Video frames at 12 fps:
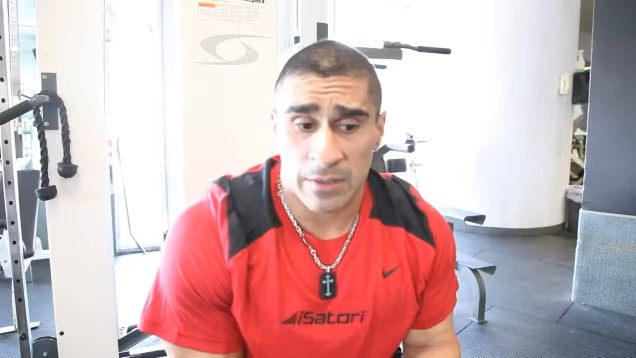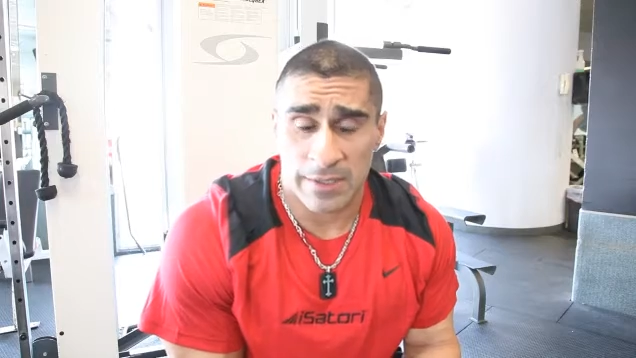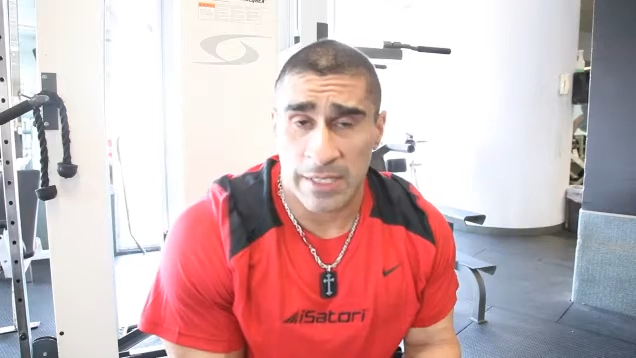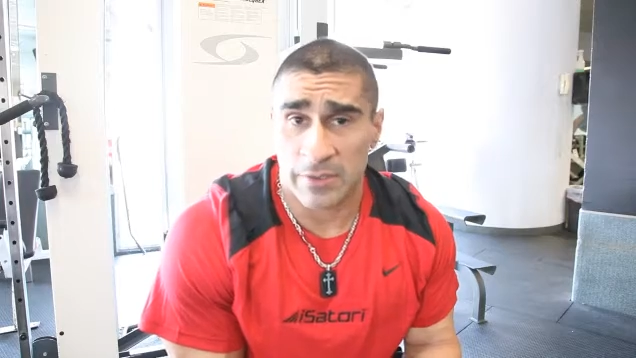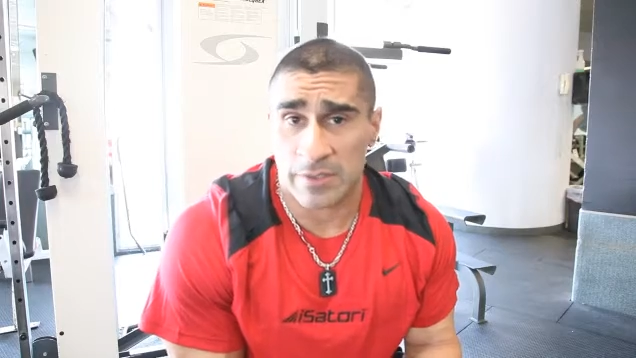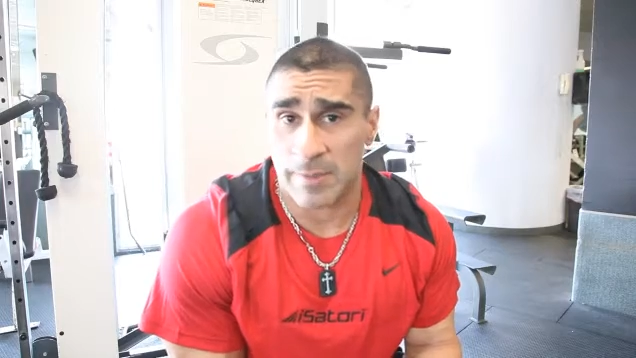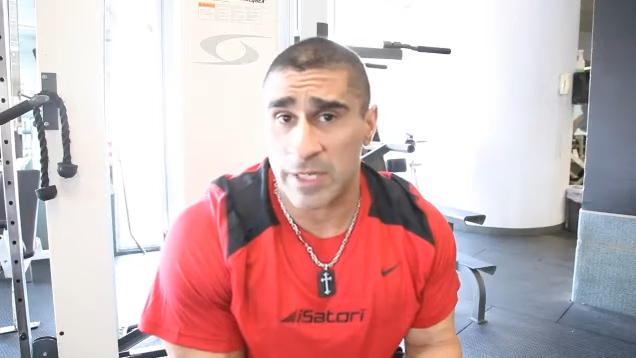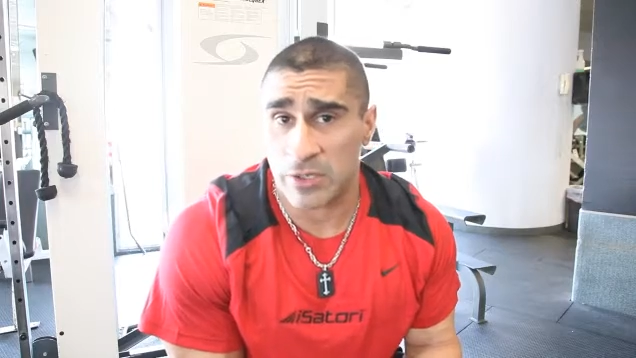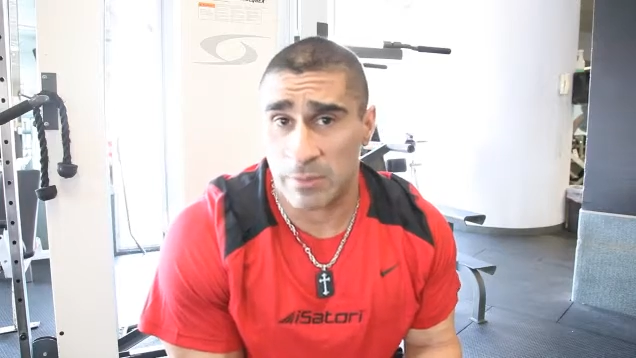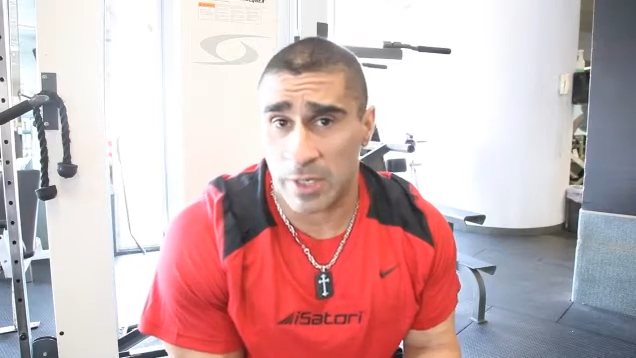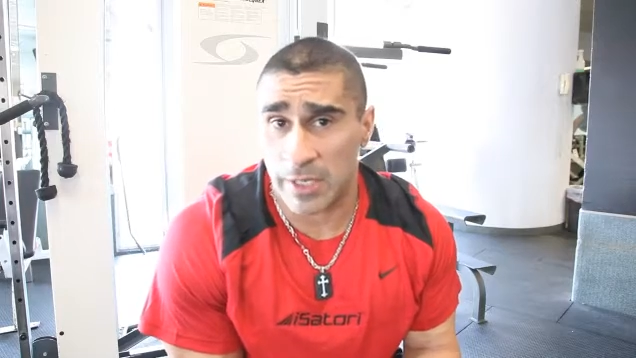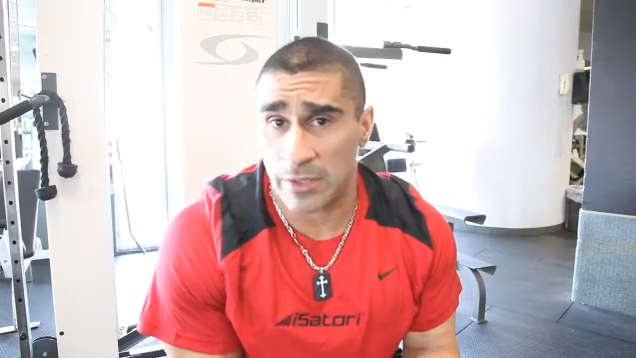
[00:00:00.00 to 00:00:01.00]
teres
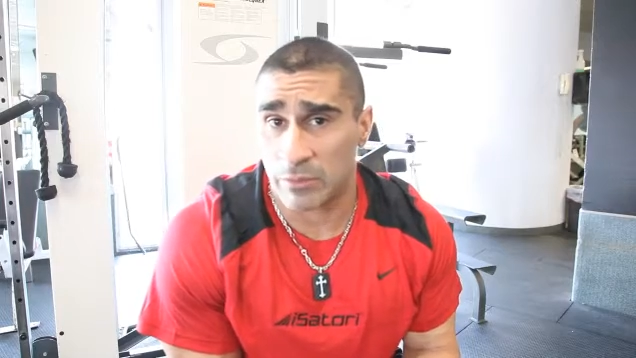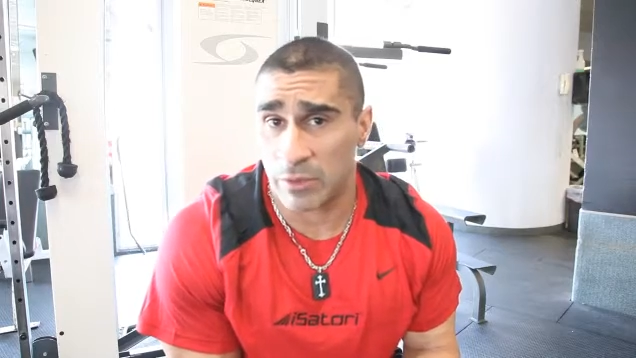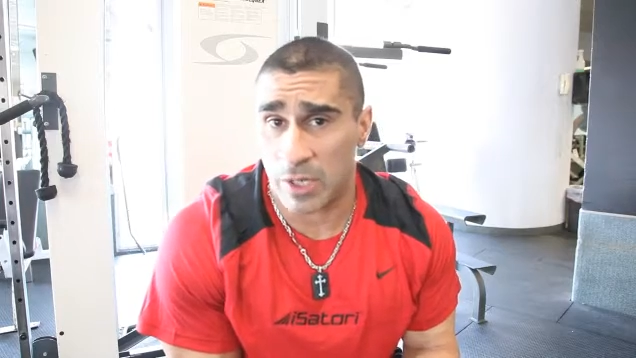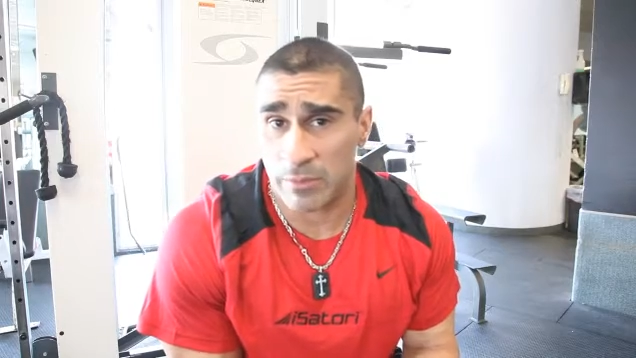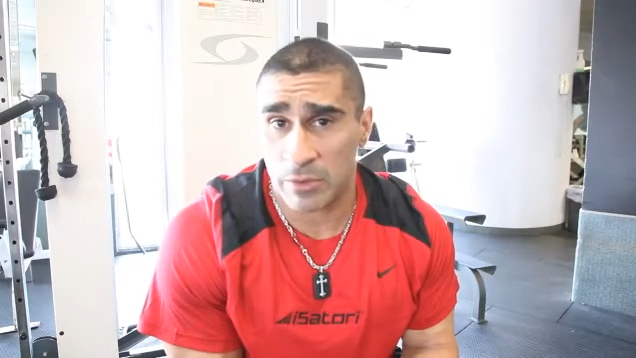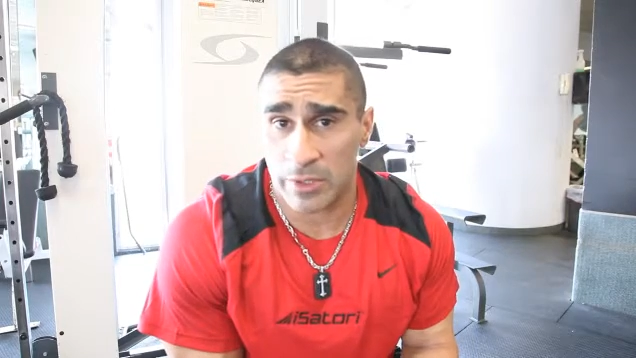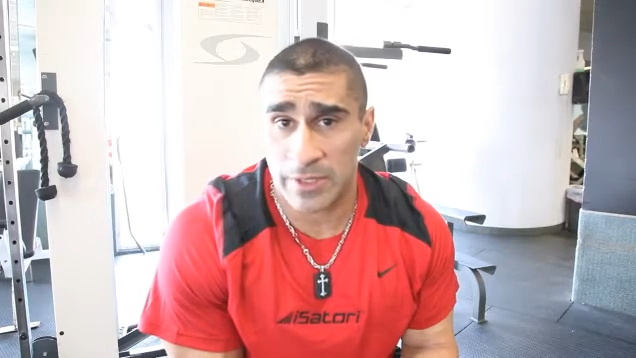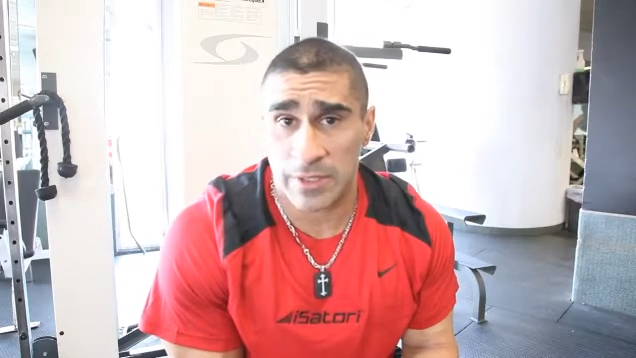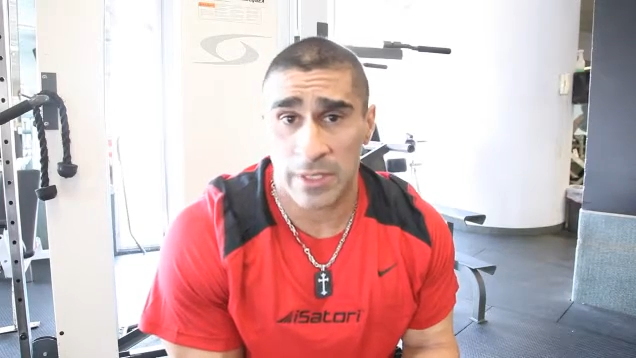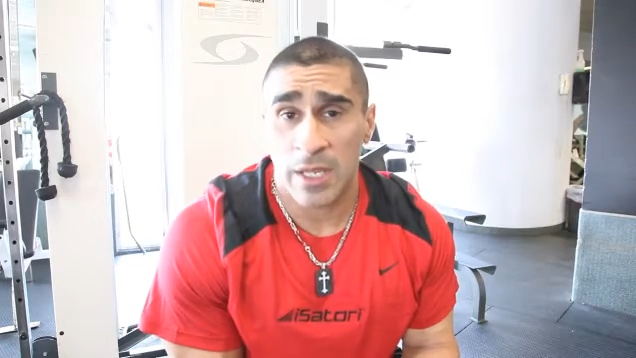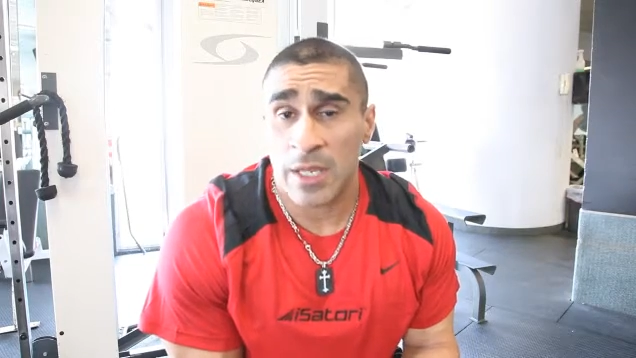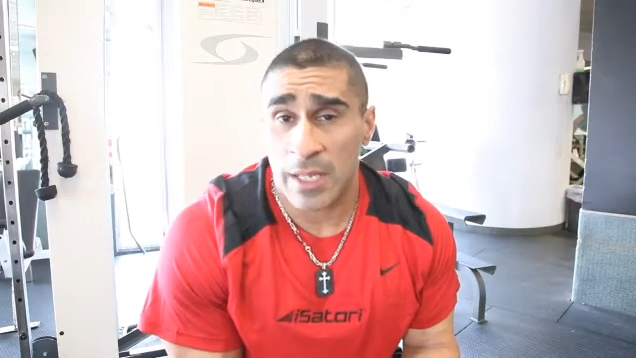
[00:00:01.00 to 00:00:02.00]
major, minor, rhomboids,
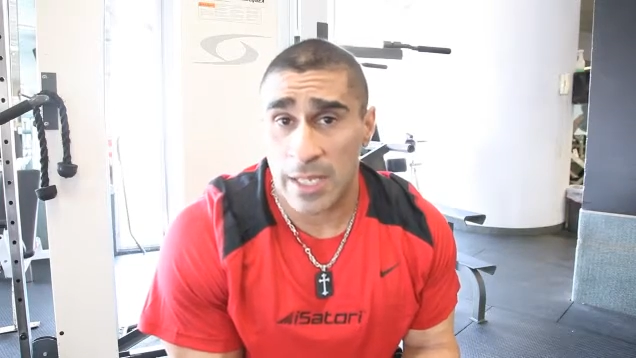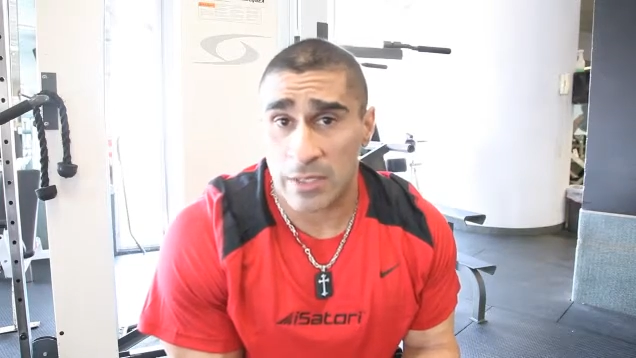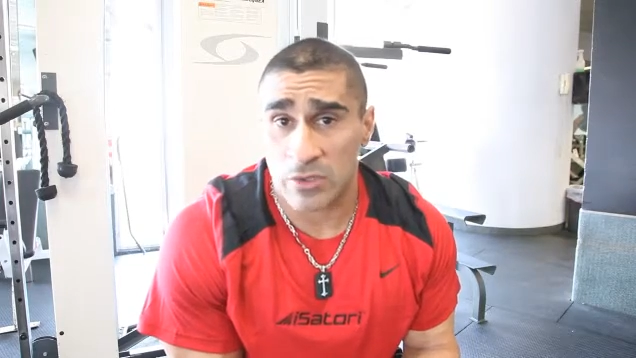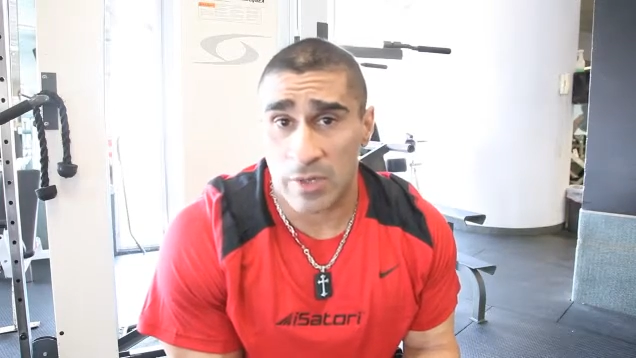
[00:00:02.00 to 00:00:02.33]
and